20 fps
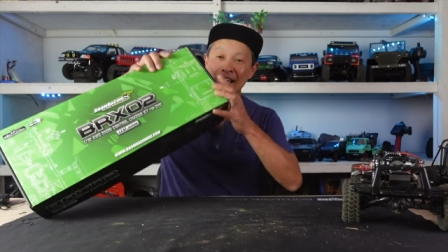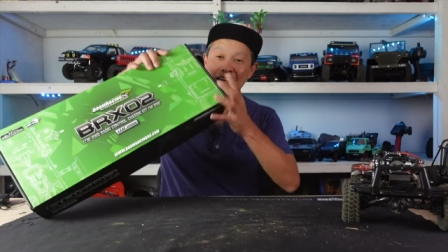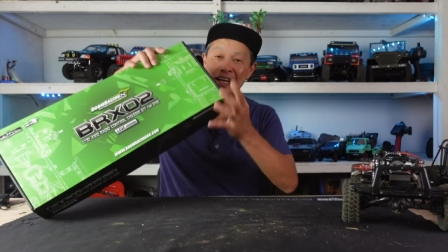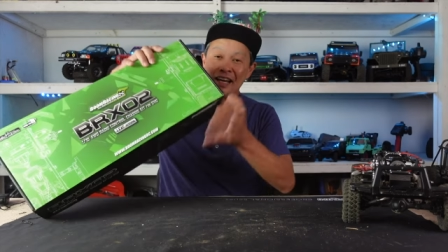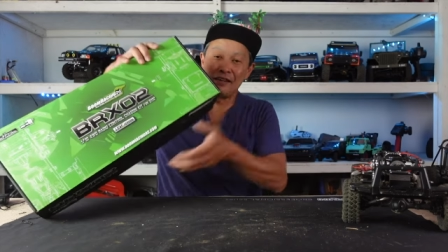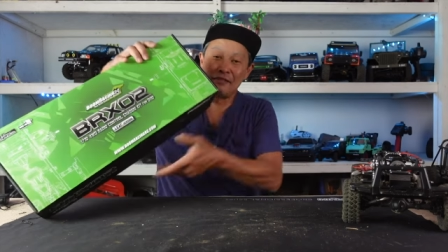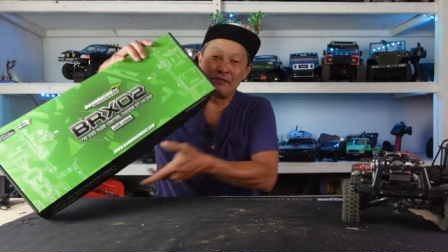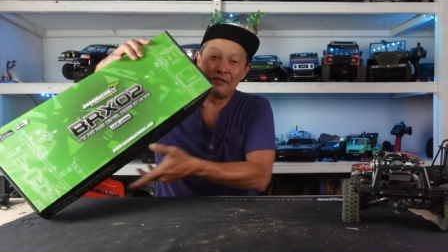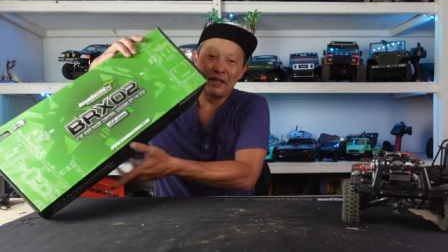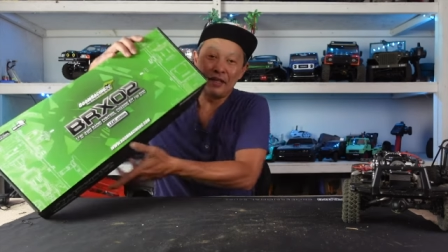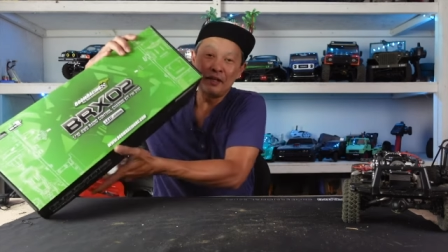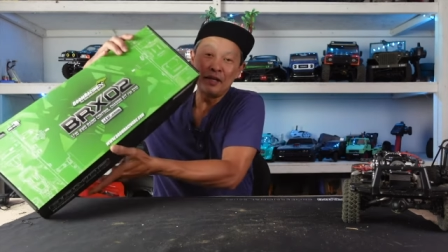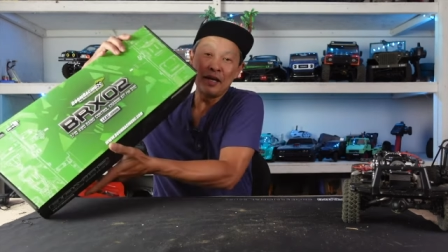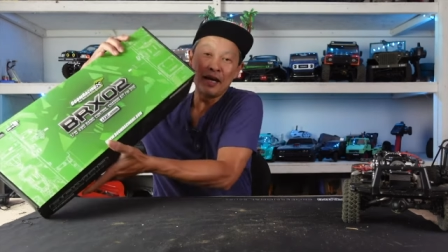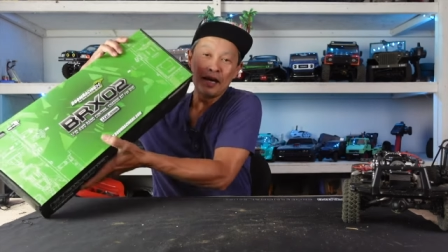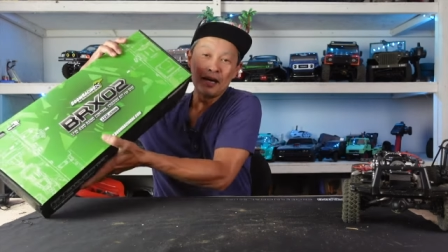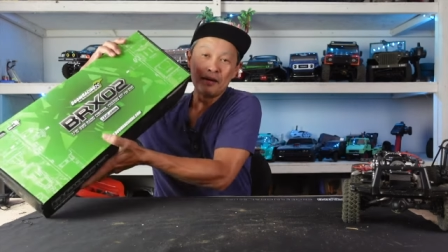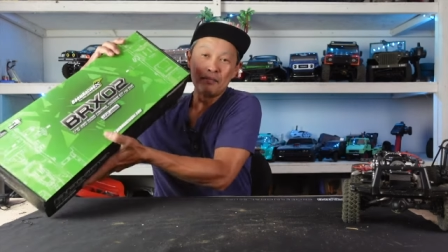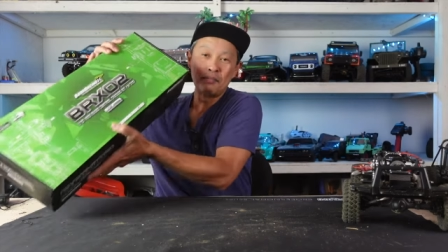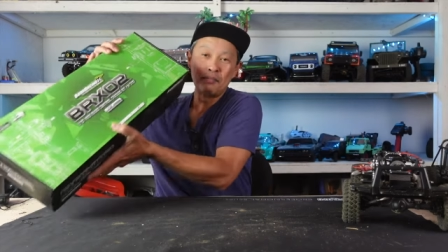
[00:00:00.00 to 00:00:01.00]
Every
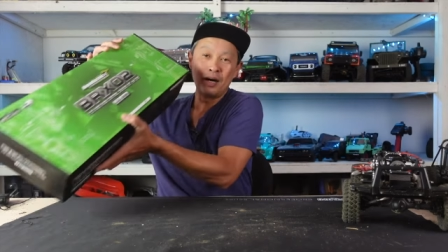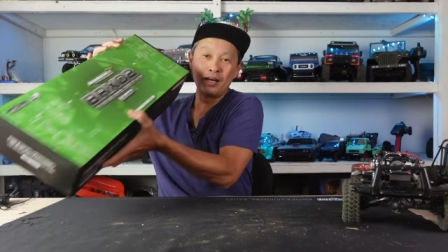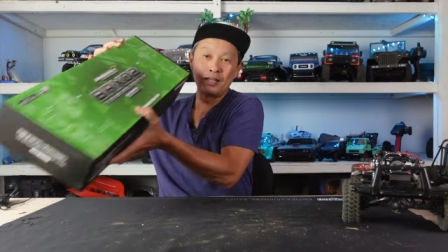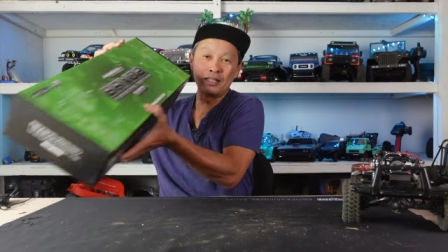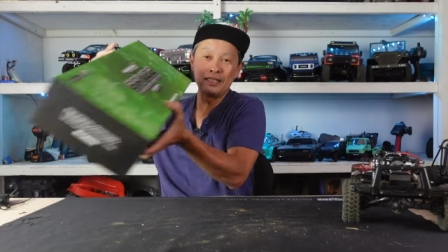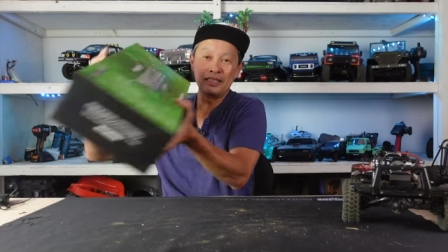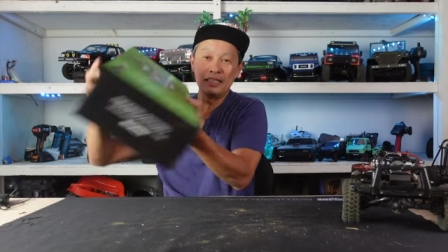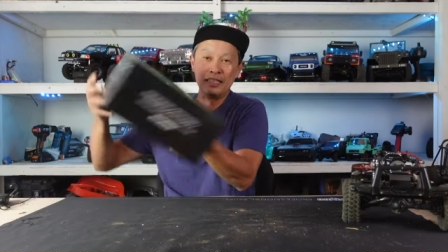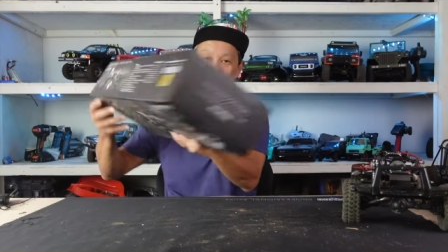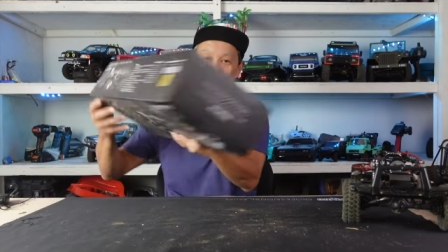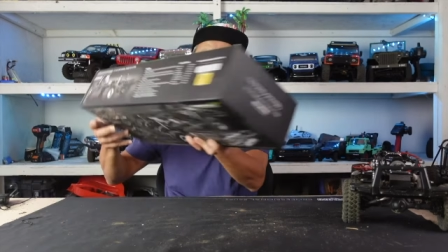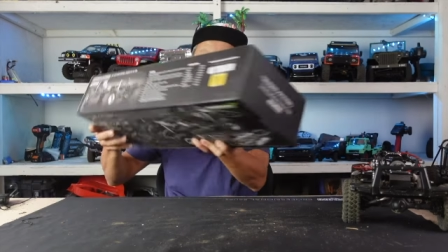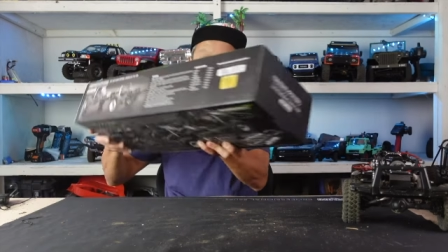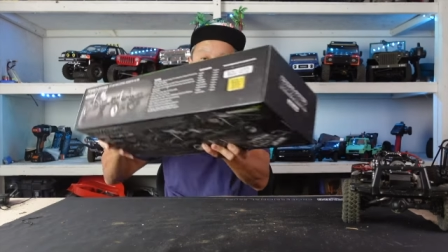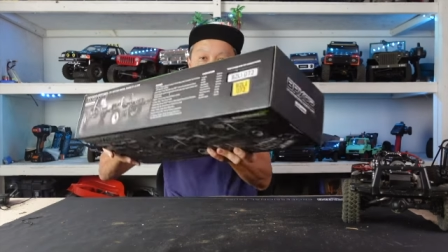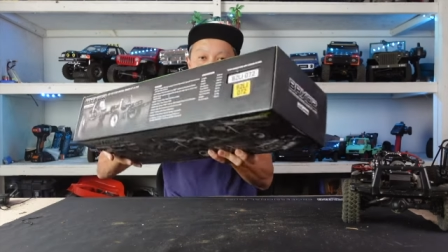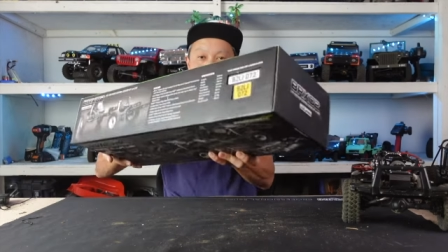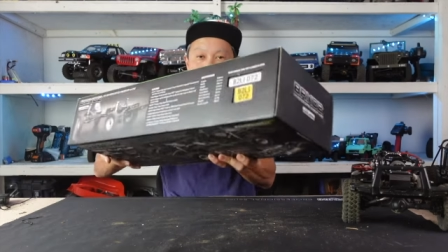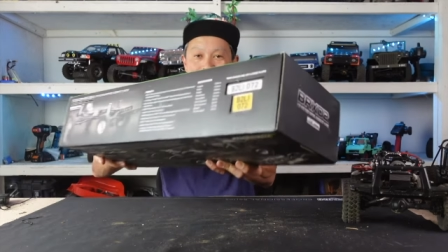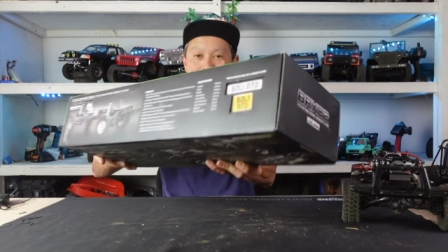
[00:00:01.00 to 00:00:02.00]
body is
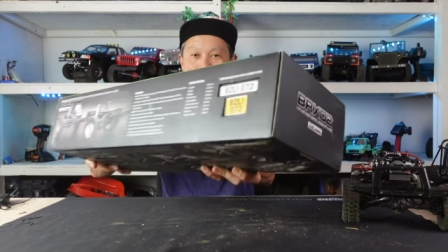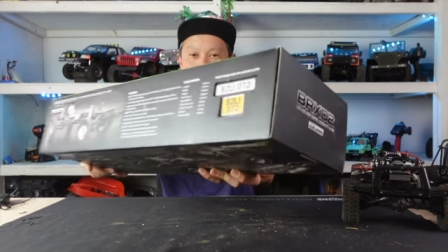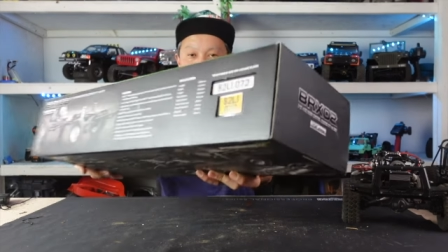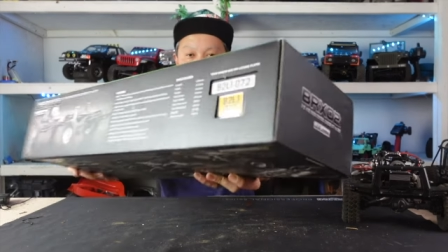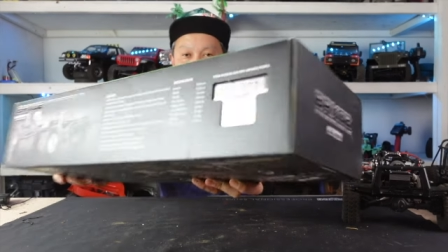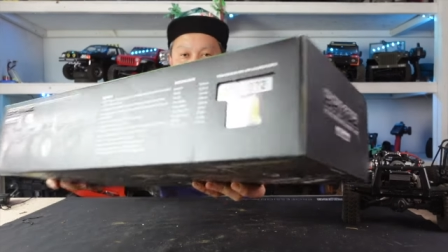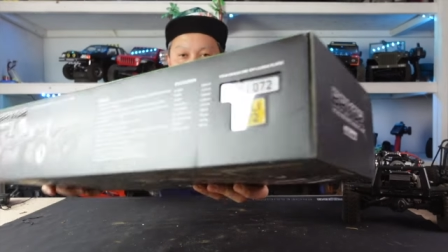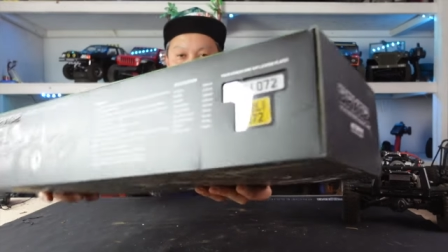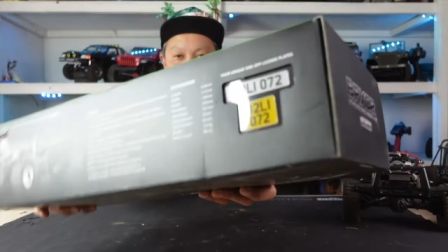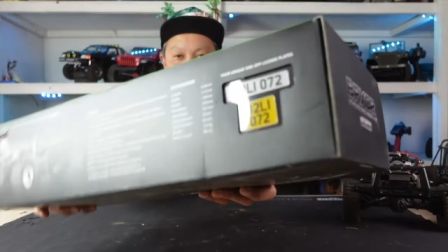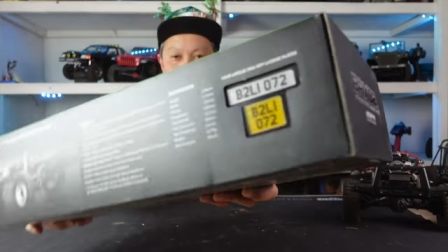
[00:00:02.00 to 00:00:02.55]
unique. It has